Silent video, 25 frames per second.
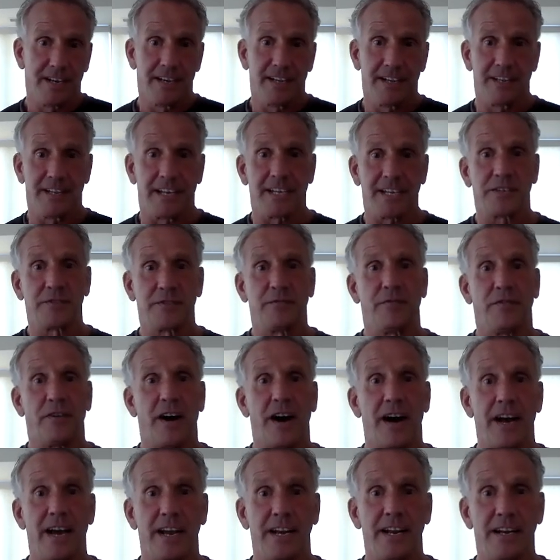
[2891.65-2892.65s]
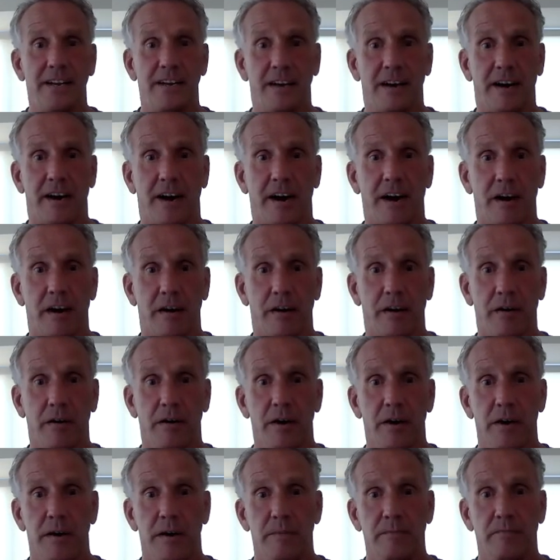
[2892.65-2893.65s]
Let's find our
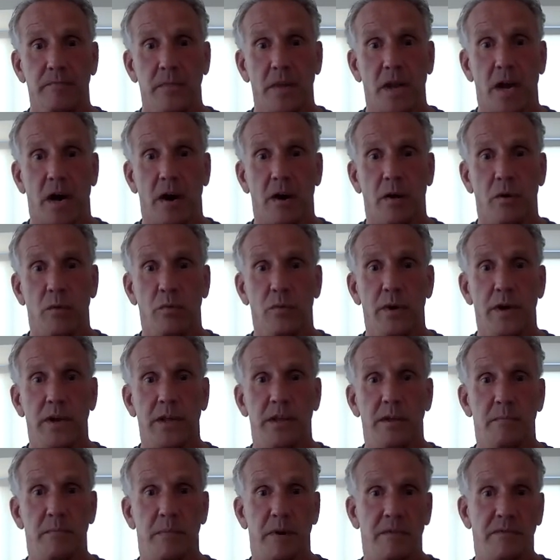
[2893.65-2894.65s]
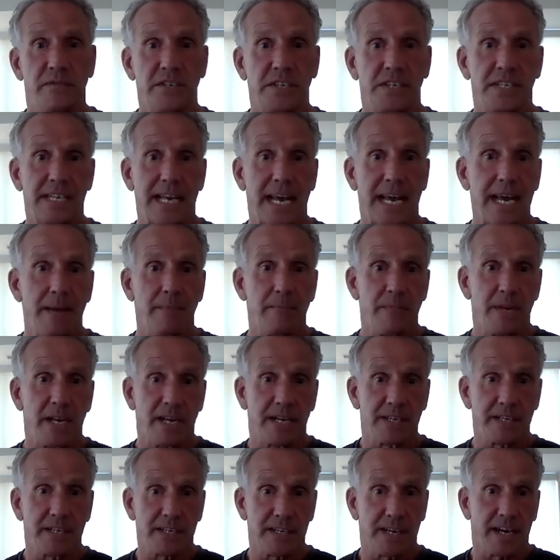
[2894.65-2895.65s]
rhythm of
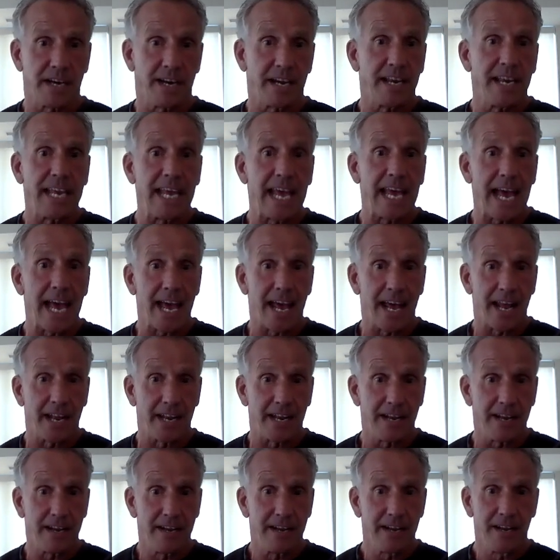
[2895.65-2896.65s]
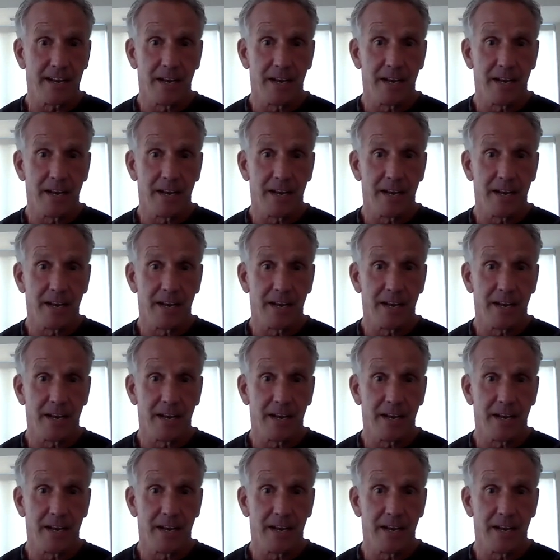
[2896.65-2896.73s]
sameness again,